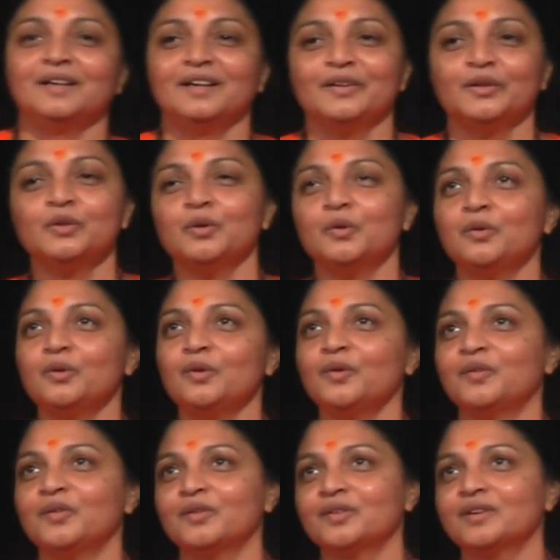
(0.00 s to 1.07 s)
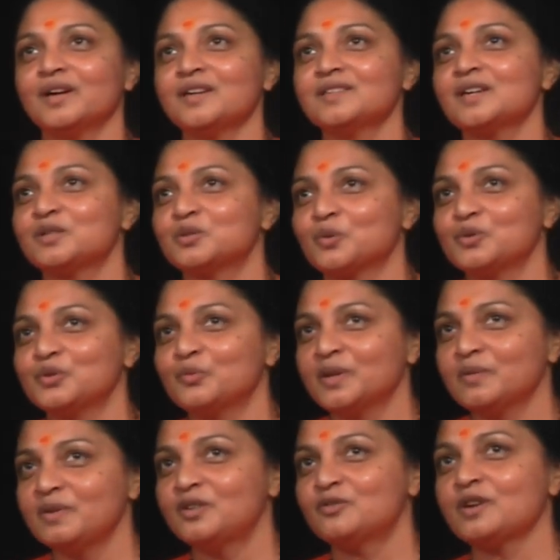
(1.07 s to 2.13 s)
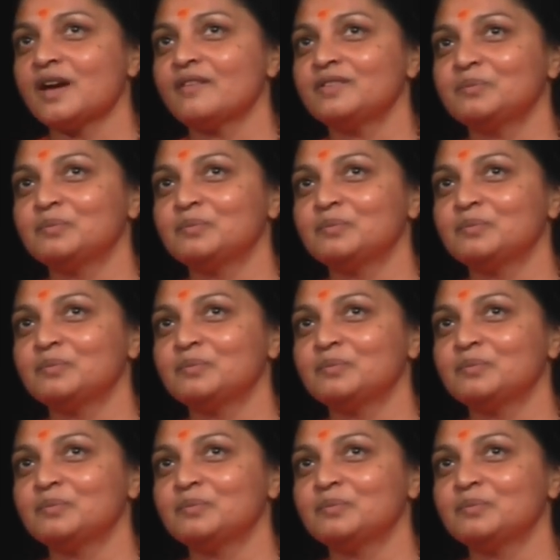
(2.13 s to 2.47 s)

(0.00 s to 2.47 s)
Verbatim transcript: you know, as I told you, when we travel,